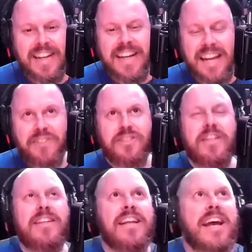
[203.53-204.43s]
Is
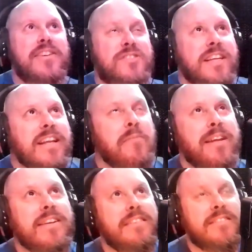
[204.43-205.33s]
it, I
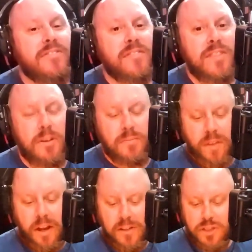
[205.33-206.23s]
mean,
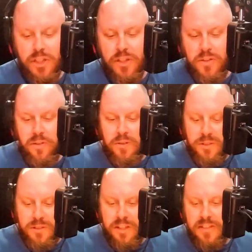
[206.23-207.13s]
Ingenue
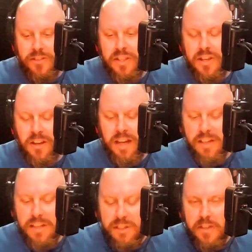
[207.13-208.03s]
is the young
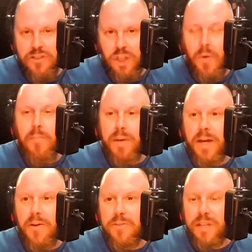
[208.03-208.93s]
actor. Is it a show
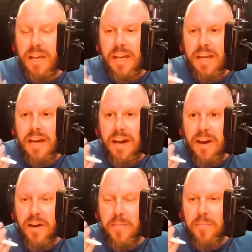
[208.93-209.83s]
about
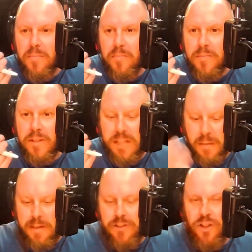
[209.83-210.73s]

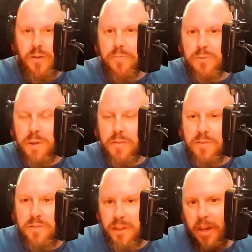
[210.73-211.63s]
coming to terms with
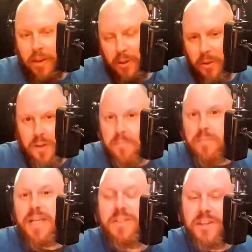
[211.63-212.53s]
no longer
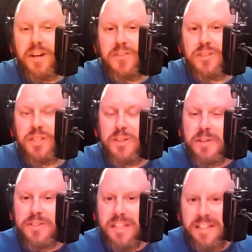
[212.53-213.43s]
being the ingenue?
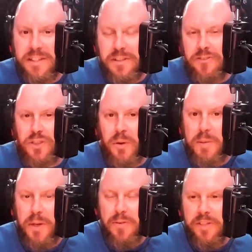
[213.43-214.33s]
Is it a show
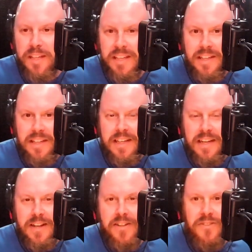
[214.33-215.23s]
about,
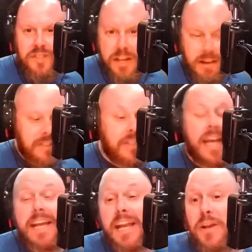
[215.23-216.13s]
dare I
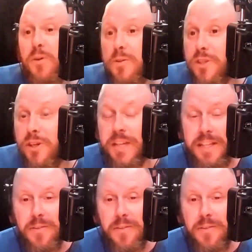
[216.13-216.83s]
say, getting older?